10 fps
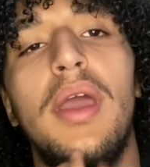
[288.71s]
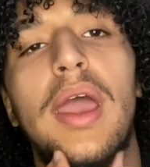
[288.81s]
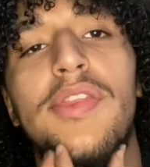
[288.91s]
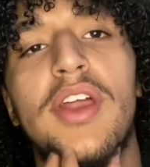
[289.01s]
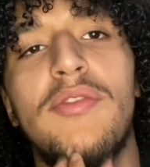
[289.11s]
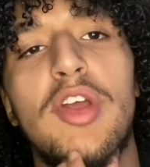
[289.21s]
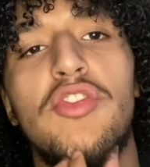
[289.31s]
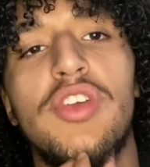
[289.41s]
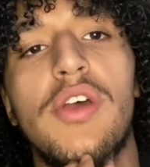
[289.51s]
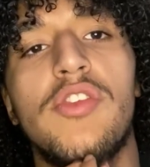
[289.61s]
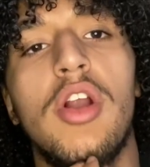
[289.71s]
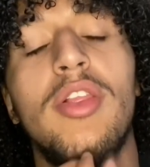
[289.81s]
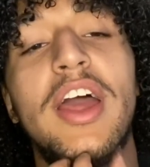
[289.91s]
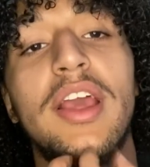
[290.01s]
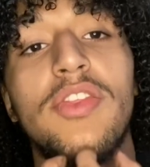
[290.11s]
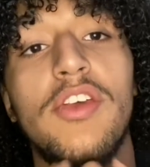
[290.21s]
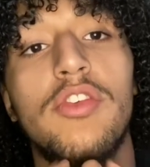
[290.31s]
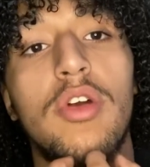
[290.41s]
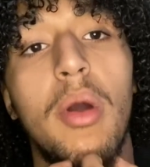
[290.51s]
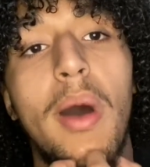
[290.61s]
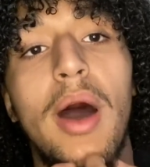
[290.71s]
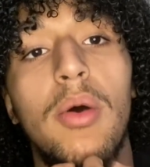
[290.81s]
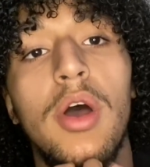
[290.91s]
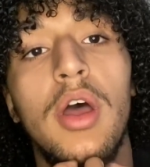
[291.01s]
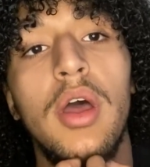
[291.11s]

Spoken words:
and then eventually I started letting this grow out.